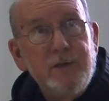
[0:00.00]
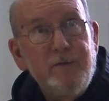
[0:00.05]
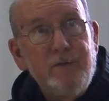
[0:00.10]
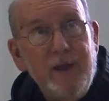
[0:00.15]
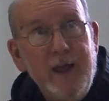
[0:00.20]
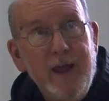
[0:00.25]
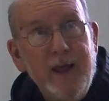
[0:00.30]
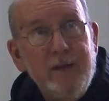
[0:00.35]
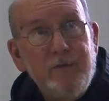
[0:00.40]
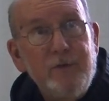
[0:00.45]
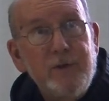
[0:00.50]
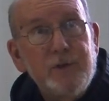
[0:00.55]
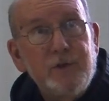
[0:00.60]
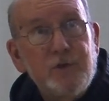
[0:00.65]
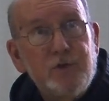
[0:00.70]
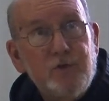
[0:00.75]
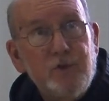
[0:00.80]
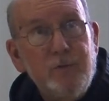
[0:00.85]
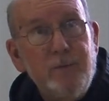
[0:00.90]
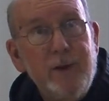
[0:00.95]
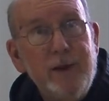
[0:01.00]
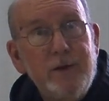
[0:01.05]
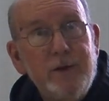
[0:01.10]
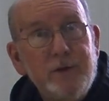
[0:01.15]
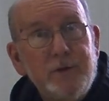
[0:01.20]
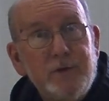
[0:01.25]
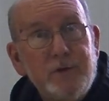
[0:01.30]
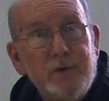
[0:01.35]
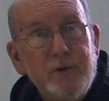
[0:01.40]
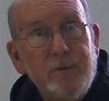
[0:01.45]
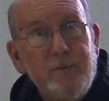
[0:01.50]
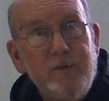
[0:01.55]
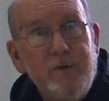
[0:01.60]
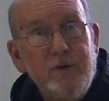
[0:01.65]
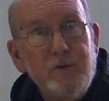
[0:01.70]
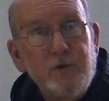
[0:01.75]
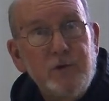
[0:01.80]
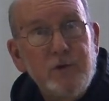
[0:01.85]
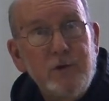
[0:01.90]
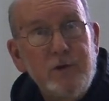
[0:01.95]
have had this tremendous
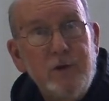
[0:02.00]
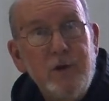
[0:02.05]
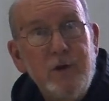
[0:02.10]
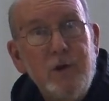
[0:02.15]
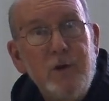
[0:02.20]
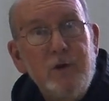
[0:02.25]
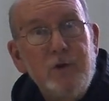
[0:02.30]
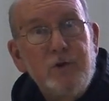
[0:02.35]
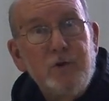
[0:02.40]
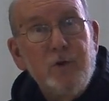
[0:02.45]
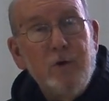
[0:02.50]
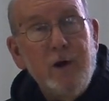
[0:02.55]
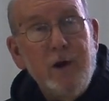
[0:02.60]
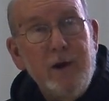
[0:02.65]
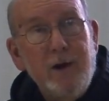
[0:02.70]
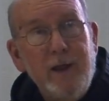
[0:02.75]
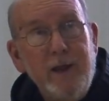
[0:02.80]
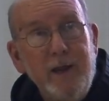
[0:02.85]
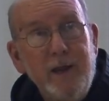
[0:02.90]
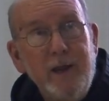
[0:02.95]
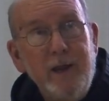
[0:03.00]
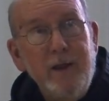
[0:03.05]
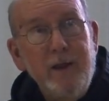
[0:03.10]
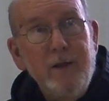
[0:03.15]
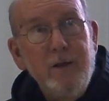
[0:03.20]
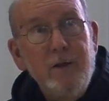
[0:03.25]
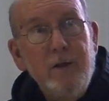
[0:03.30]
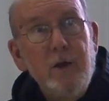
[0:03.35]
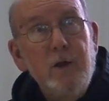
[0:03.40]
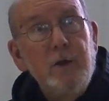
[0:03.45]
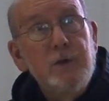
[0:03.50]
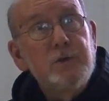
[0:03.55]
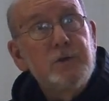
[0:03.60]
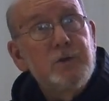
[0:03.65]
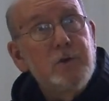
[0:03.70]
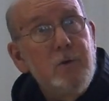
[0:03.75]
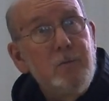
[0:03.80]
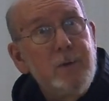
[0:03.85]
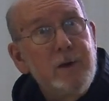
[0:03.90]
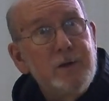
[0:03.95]
devotion to Our Lady.
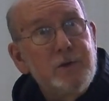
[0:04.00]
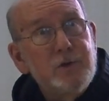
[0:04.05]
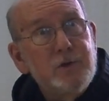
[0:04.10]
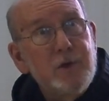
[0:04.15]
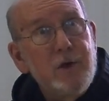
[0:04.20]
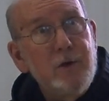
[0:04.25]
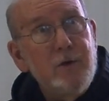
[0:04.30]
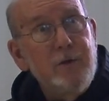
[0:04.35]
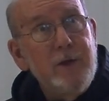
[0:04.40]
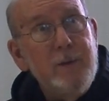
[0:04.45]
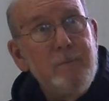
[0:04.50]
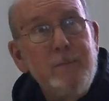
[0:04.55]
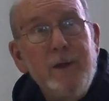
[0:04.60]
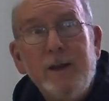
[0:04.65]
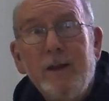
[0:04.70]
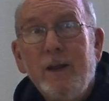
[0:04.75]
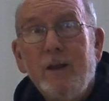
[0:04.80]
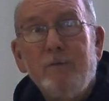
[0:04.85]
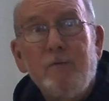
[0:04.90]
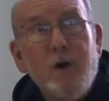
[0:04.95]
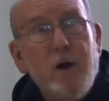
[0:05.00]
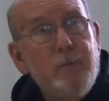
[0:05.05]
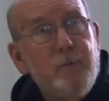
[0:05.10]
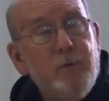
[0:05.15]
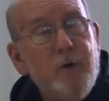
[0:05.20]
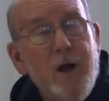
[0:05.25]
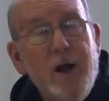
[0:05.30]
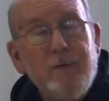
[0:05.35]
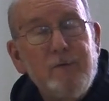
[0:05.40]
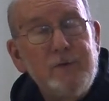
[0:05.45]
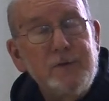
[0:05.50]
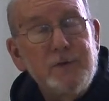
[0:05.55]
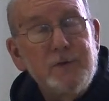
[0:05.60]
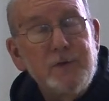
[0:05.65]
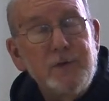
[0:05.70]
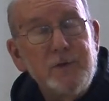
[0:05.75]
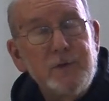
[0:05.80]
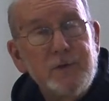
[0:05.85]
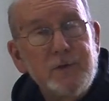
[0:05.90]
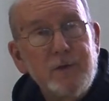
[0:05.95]
So much so that many of our
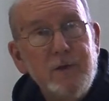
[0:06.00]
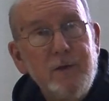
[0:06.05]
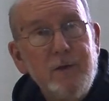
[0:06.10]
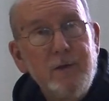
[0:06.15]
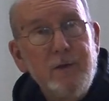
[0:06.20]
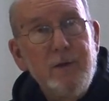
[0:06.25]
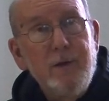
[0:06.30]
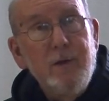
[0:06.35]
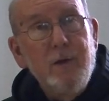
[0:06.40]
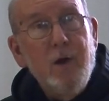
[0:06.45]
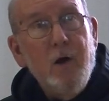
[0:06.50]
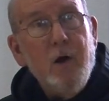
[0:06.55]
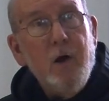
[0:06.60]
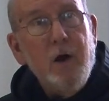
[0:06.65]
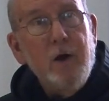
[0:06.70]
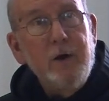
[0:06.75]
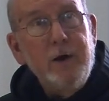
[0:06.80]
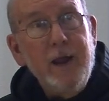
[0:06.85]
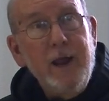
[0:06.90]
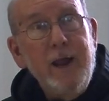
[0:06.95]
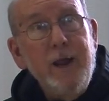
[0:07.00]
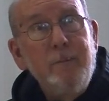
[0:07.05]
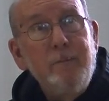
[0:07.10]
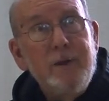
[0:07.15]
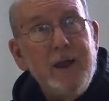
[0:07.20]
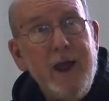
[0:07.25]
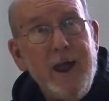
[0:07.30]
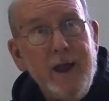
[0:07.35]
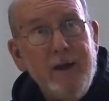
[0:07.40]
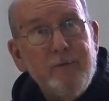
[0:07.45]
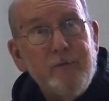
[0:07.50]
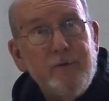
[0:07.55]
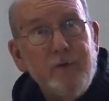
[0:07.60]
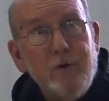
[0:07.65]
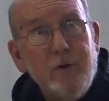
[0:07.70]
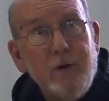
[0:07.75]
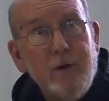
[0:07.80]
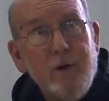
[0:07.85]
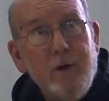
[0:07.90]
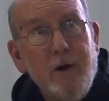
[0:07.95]
provinces are named
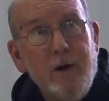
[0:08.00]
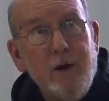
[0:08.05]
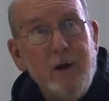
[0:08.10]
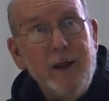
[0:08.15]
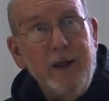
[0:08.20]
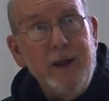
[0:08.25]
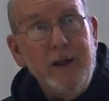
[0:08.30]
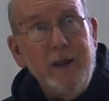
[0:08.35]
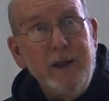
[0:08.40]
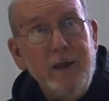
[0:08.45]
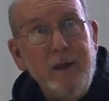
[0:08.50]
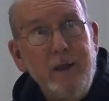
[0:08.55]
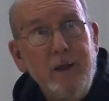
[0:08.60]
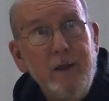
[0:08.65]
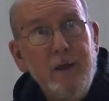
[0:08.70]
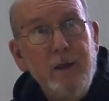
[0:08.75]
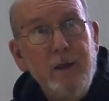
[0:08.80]
after Our Lady.